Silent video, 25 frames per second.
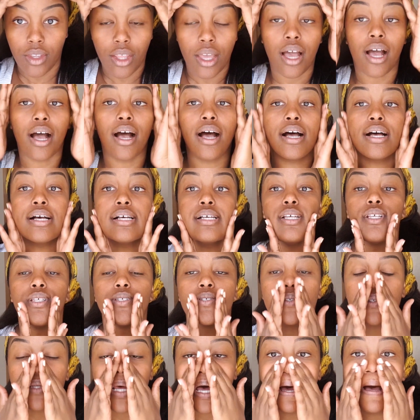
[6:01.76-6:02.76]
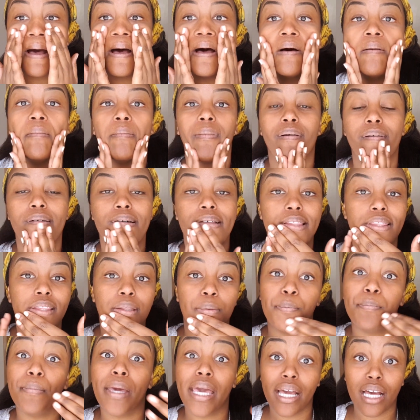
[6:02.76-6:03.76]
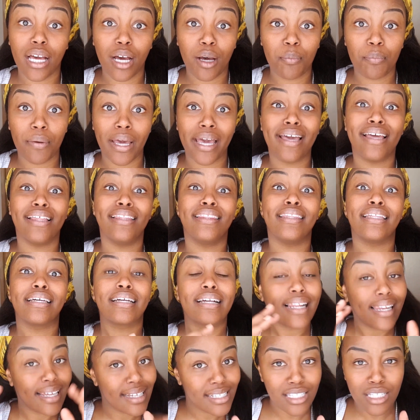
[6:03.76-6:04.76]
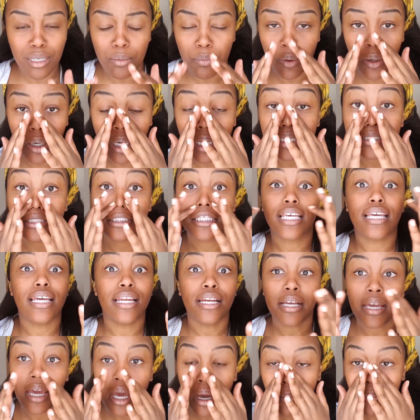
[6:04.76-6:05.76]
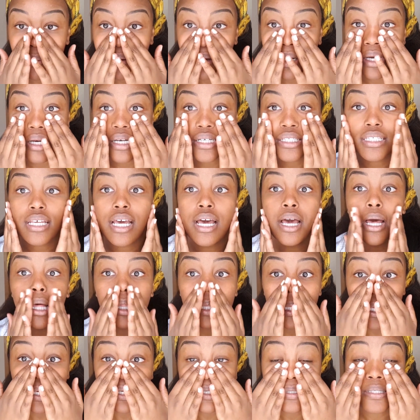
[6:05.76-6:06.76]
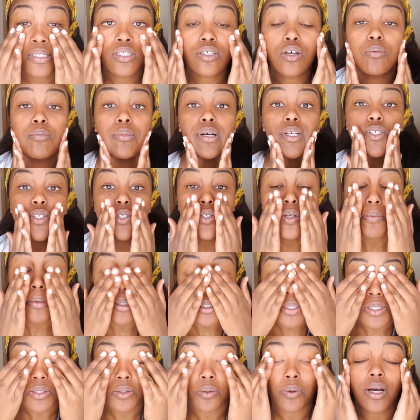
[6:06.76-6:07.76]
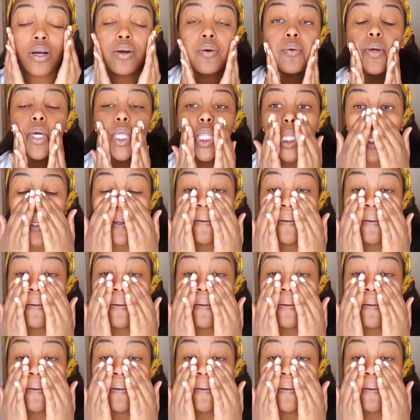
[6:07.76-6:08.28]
as the makeup and the cleansing products, skincare products. There's so much to work with.